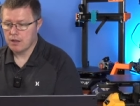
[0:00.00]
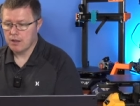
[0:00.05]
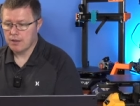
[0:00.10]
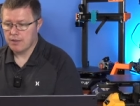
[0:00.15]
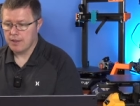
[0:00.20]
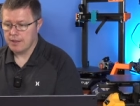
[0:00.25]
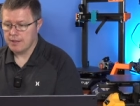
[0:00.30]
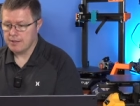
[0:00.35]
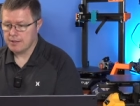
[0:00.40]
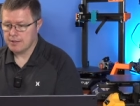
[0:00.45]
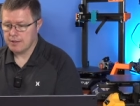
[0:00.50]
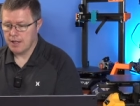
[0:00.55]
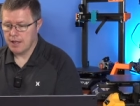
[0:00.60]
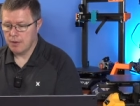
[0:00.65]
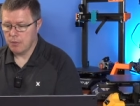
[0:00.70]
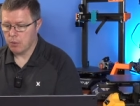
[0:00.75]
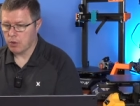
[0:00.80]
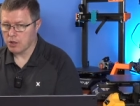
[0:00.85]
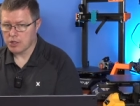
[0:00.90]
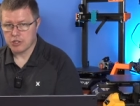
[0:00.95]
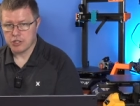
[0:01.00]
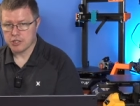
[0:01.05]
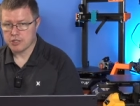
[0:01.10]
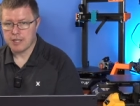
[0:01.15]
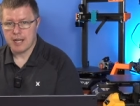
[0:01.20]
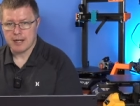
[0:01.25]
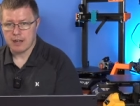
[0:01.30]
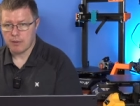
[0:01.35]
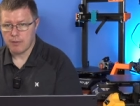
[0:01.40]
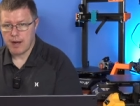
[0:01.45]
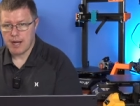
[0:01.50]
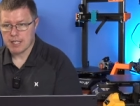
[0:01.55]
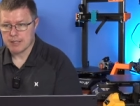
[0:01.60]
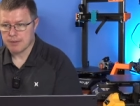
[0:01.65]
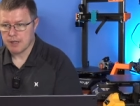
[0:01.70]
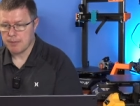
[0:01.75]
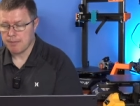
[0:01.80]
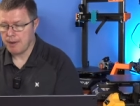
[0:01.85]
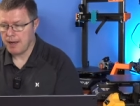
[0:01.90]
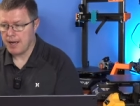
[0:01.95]
it's, it works just like a
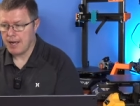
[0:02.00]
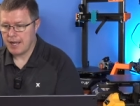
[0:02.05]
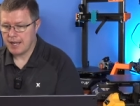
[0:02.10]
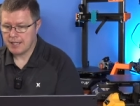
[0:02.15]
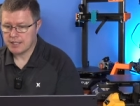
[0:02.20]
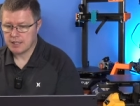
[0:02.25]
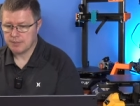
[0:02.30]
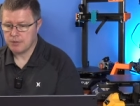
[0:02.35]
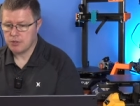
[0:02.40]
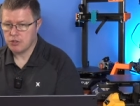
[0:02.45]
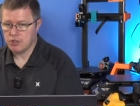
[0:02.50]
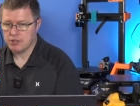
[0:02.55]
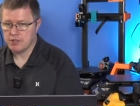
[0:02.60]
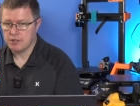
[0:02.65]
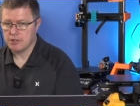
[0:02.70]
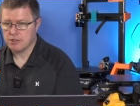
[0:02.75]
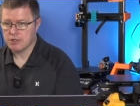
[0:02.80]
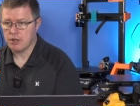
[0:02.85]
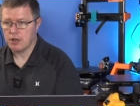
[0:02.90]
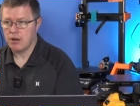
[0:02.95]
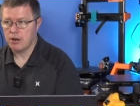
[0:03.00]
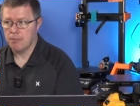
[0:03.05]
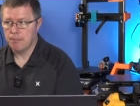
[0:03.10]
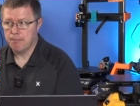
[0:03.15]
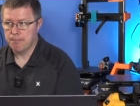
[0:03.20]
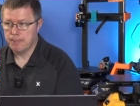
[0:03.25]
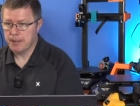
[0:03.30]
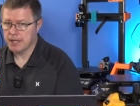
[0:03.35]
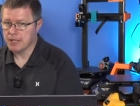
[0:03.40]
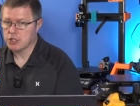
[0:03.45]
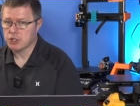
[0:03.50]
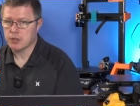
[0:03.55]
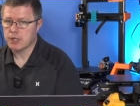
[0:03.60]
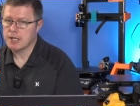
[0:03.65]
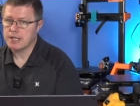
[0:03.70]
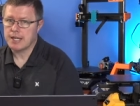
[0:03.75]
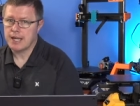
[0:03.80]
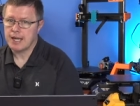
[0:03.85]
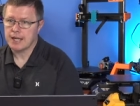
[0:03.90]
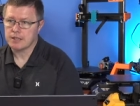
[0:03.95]
Raspberry Pi, except you just install
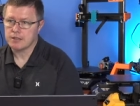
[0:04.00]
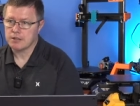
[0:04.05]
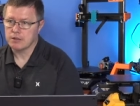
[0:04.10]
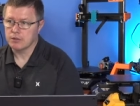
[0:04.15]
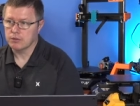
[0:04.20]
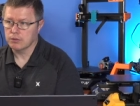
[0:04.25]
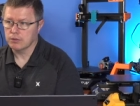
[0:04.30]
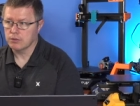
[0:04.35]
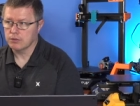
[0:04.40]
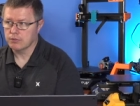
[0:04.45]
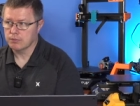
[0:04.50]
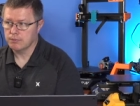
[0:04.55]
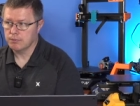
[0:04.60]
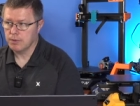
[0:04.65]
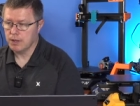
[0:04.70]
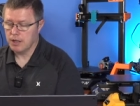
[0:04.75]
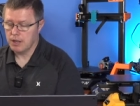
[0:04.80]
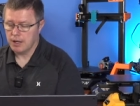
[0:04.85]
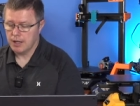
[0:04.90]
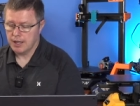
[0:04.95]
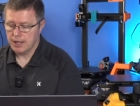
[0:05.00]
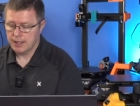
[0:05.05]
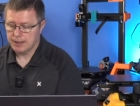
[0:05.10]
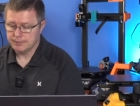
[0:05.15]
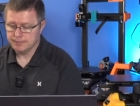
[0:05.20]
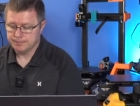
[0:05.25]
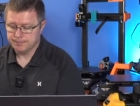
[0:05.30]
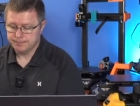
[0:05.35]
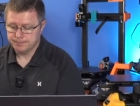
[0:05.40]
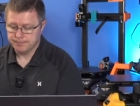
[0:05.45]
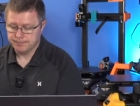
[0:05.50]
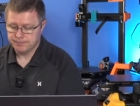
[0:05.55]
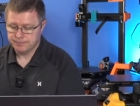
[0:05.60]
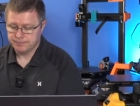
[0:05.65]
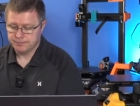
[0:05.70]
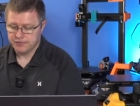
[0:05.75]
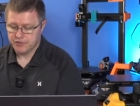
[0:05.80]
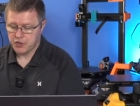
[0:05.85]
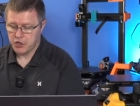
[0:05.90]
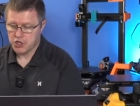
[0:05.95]
BigTreeTech's own um,
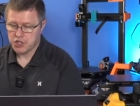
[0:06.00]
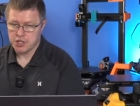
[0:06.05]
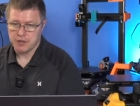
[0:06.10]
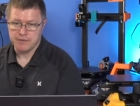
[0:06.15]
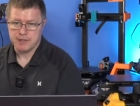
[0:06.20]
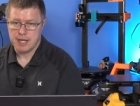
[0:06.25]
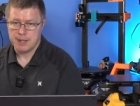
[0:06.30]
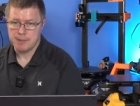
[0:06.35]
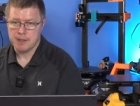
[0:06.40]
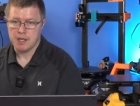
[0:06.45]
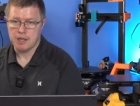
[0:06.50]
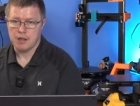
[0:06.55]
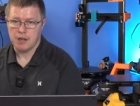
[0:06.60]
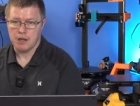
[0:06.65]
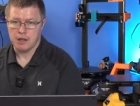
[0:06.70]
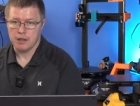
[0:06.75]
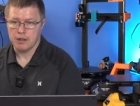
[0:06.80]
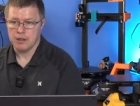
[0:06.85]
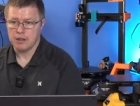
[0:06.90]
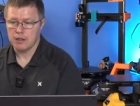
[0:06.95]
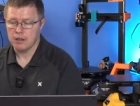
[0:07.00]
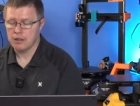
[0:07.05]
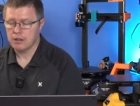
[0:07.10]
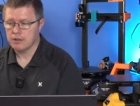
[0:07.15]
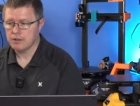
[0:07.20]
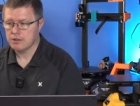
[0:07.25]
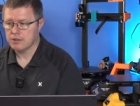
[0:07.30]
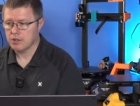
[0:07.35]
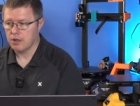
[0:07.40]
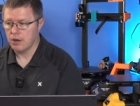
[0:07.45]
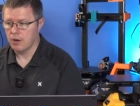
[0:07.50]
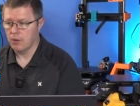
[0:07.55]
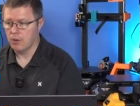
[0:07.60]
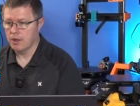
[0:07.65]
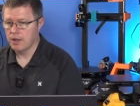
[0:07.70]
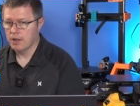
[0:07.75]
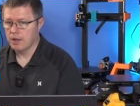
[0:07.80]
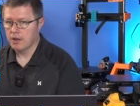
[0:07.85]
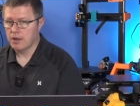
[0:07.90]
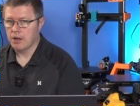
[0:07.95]
version of Debian on it. So
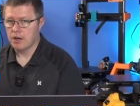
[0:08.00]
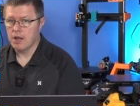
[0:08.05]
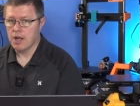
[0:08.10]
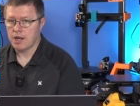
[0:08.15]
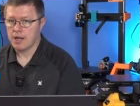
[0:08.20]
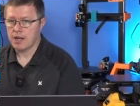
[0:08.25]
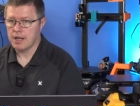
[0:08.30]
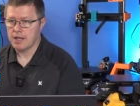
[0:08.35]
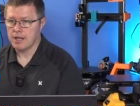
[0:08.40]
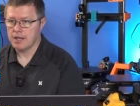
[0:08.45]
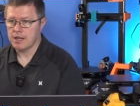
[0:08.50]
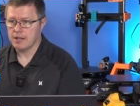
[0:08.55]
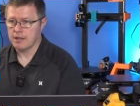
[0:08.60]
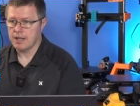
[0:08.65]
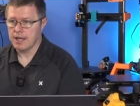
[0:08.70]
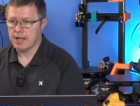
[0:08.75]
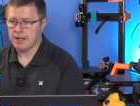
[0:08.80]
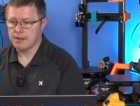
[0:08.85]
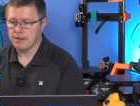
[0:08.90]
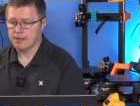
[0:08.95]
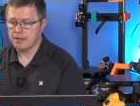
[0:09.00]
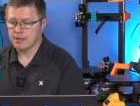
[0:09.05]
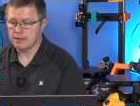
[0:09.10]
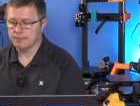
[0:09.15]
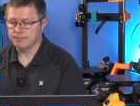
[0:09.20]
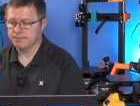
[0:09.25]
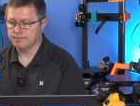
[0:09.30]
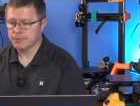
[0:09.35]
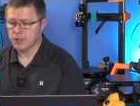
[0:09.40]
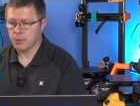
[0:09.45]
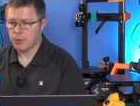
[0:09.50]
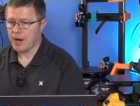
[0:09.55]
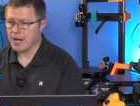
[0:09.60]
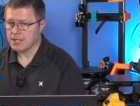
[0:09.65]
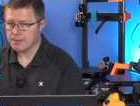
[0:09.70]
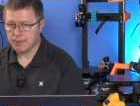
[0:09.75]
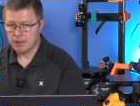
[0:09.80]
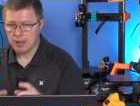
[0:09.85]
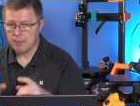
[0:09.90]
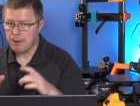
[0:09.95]
you're not going to get like the, the
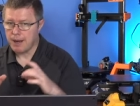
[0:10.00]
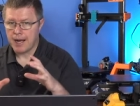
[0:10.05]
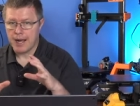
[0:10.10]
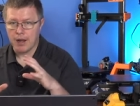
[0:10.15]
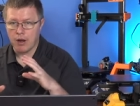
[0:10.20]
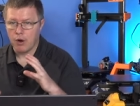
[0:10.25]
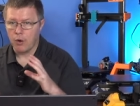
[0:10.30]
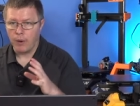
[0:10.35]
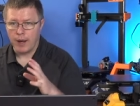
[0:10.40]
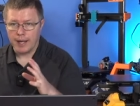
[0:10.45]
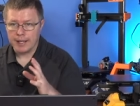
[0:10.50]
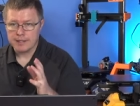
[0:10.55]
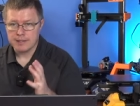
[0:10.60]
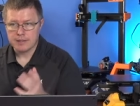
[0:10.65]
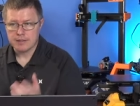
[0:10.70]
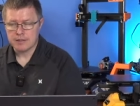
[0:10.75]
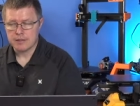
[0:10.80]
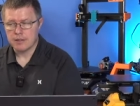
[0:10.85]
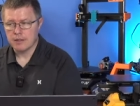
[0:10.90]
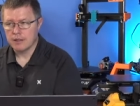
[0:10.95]
Raspberry Pi OS.